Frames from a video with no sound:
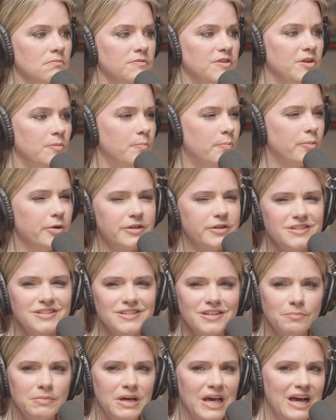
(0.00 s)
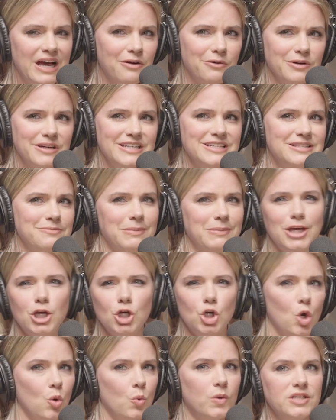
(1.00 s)
the book somehow gets me
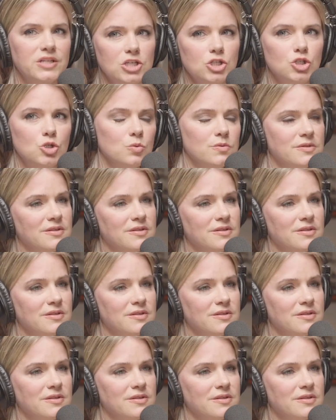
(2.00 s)
going to do